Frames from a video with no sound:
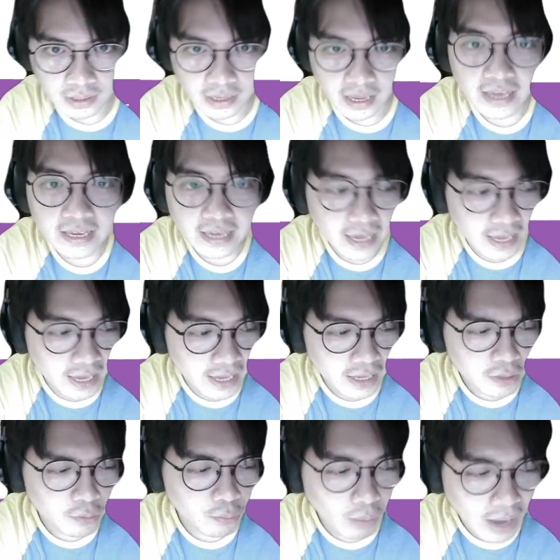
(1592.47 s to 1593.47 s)
aka
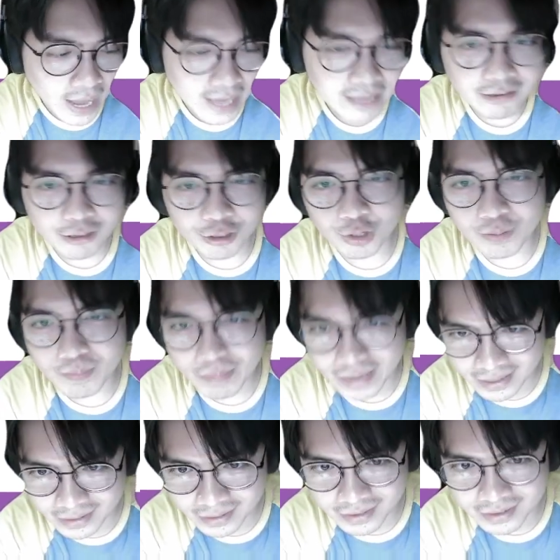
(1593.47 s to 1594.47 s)
why did you
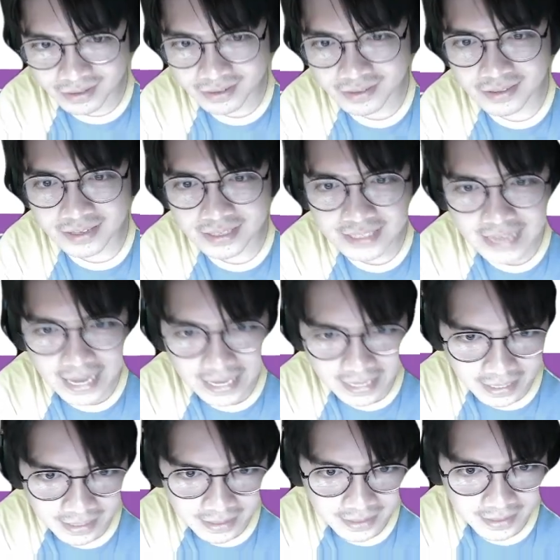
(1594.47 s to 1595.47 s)
build this cycle,